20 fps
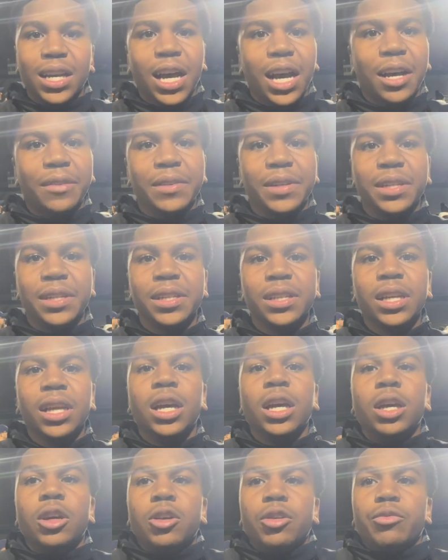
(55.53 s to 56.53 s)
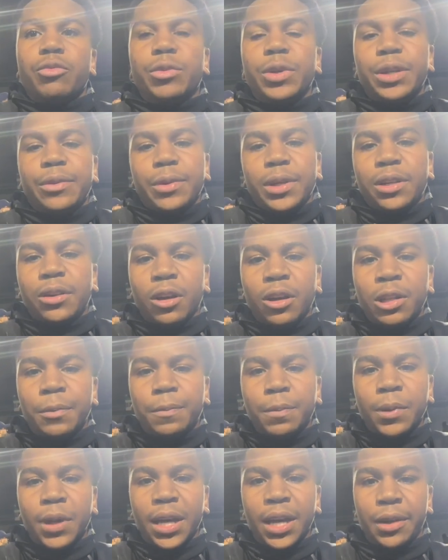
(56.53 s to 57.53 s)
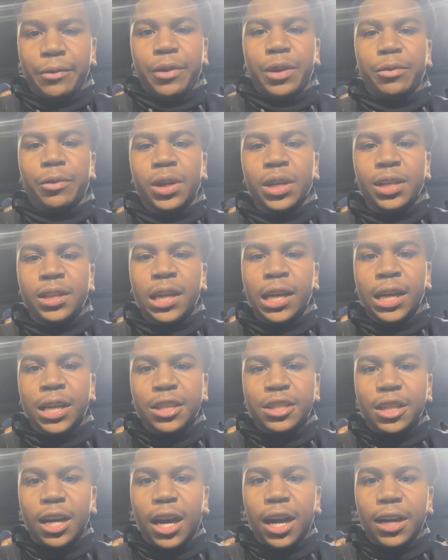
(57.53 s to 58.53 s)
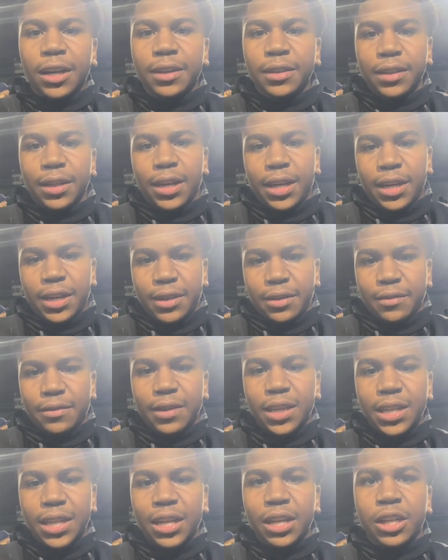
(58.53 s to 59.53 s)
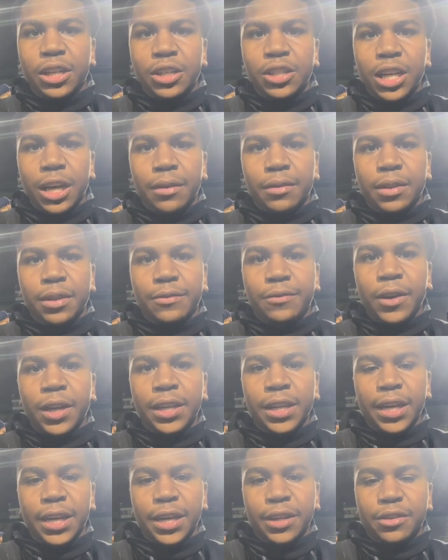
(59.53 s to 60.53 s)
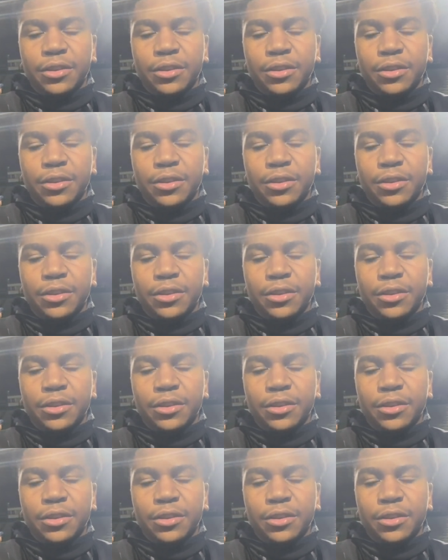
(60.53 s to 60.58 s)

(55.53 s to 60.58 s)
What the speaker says: I mean, we called a play. We wanted to take a shot, and they did a good job of defending it.